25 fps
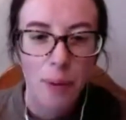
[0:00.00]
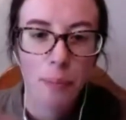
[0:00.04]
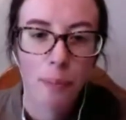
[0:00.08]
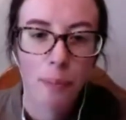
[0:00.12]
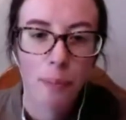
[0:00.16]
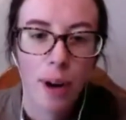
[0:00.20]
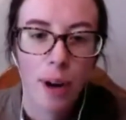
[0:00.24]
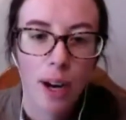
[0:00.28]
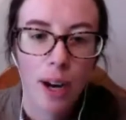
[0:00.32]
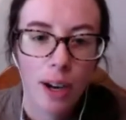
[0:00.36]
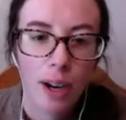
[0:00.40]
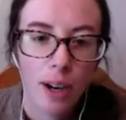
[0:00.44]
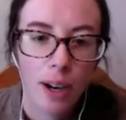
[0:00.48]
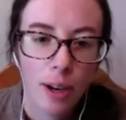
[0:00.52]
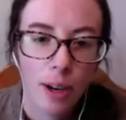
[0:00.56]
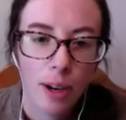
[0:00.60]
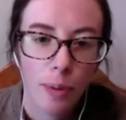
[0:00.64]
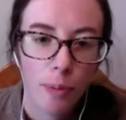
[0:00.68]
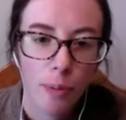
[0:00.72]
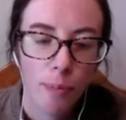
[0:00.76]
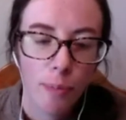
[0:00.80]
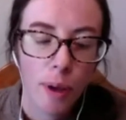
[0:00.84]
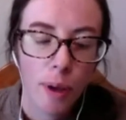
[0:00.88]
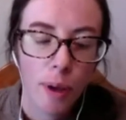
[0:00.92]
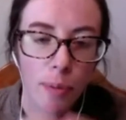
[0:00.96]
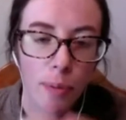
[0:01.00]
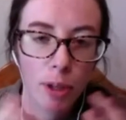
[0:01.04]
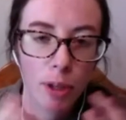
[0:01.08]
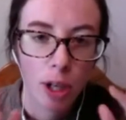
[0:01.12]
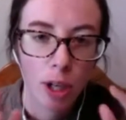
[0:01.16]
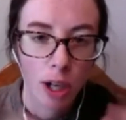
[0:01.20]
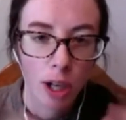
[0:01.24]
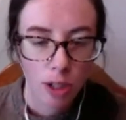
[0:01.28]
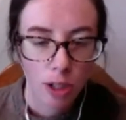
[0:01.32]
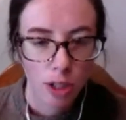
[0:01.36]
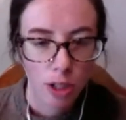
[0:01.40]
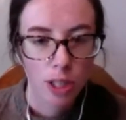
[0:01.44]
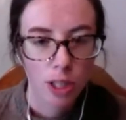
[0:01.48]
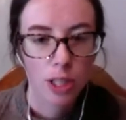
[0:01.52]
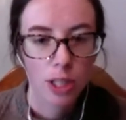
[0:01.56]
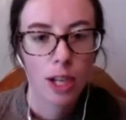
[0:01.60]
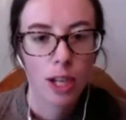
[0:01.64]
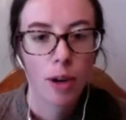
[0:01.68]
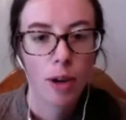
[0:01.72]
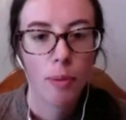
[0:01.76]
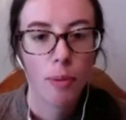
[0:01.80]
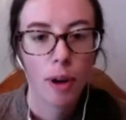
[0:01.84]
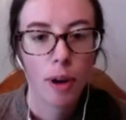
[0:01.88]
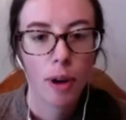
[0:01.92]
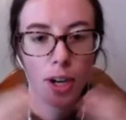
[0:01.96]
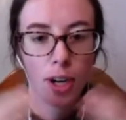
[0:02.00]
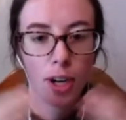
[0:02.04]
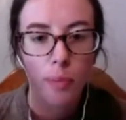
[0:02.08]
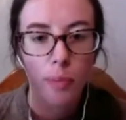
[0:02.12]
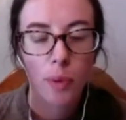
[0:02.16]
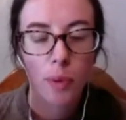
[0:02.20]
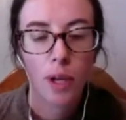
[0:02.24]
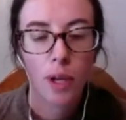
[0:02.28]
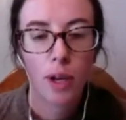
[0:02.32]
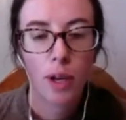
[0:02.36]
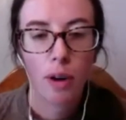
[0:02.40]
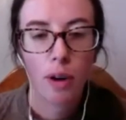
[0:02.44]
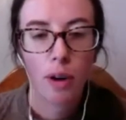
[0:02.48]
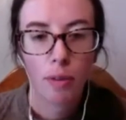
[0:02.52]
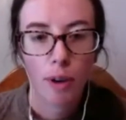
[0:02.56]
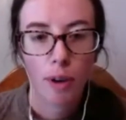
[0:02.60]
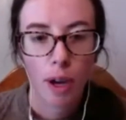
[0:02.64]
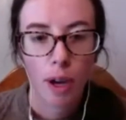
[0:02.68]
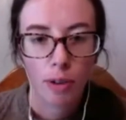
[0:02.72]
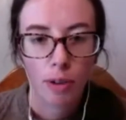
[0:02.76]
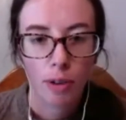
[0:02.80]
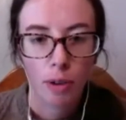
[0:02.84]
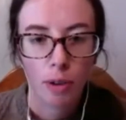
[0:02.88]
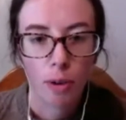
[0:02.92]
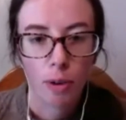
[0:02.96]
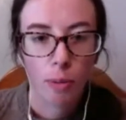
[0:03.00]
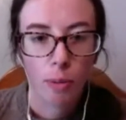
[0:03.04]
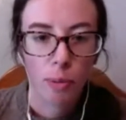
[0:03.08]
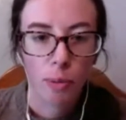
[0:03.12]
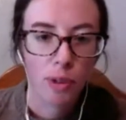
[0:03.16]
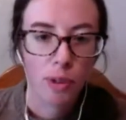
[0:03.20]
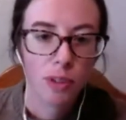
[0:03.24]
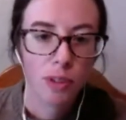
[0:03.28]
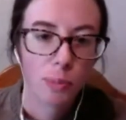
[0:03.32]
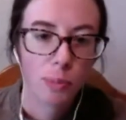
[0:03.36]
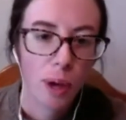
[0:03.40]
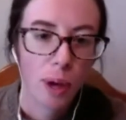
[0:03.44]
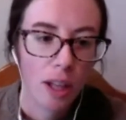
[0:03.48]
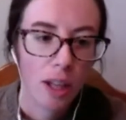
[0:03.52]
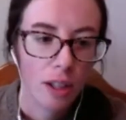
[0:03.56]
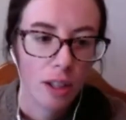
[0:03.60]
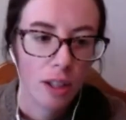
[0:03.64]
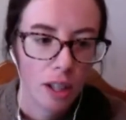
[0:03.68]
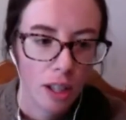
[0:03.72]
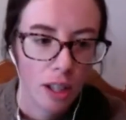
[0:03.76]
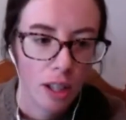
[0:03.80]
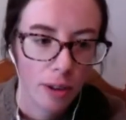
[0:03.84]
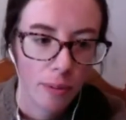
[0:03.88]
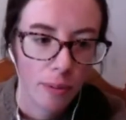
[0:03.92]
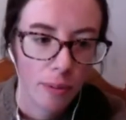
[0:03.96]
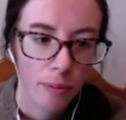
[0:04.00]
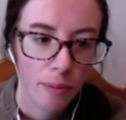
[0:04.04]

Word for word: where maybe not just their water but around the whole municipality